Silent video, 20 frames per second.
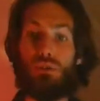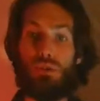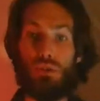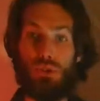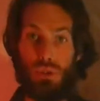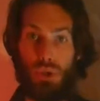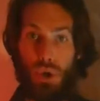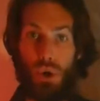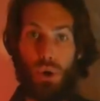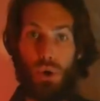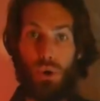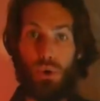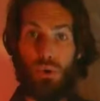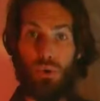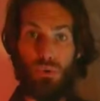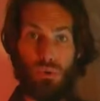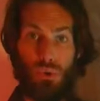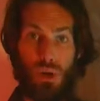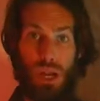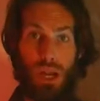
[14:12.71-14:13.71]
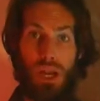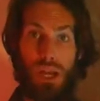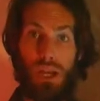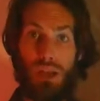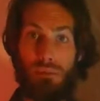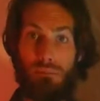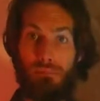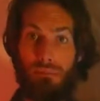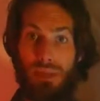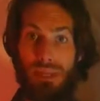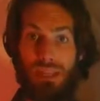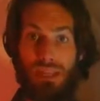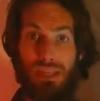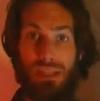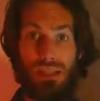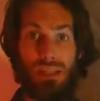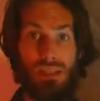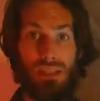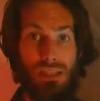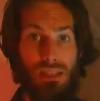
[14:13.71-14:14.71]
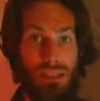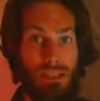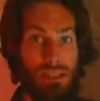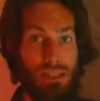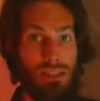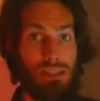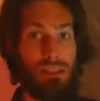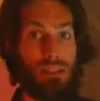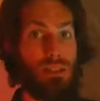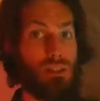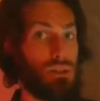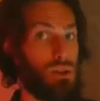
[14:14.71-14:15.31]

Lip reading: Do, re, mi.